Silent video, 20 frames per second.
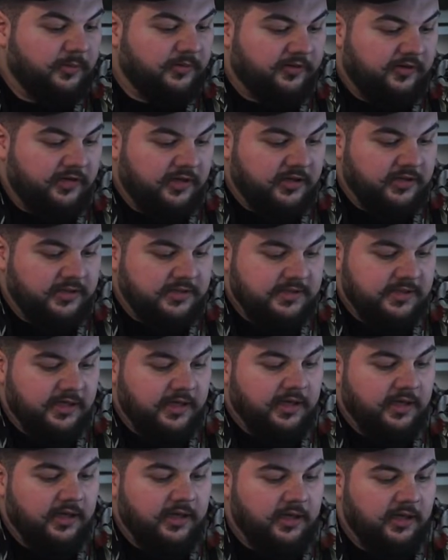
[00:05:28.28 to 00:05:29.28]
over here is
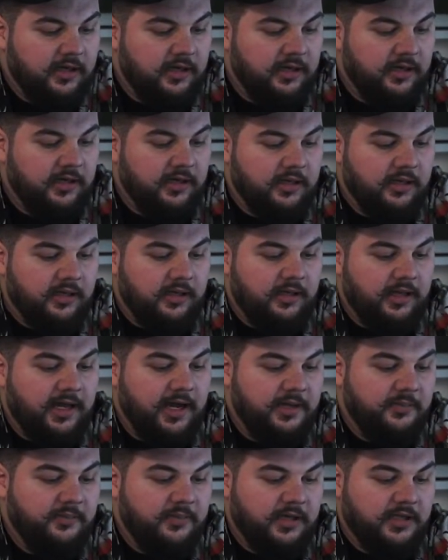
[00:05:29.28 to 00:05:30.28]
a
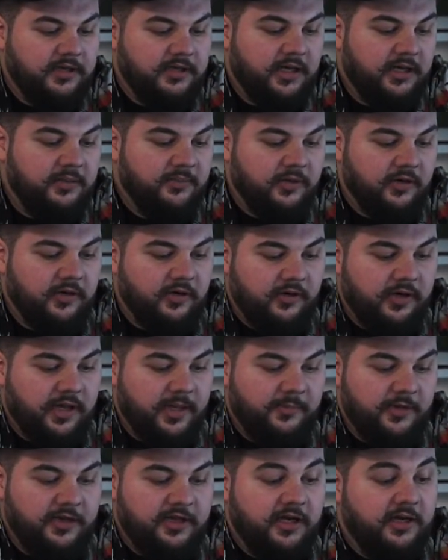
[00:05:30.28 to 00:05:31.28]
lime thyme or
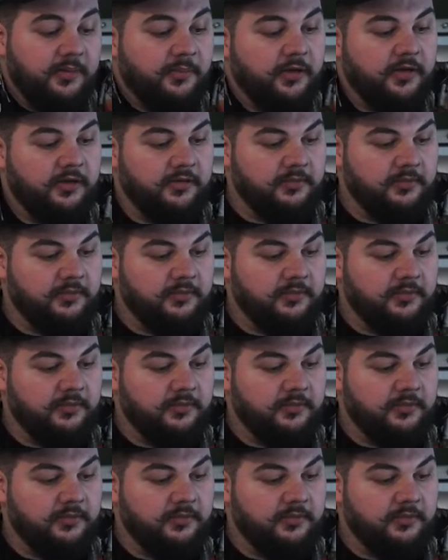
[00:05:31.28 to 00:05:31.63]
lemon thyme.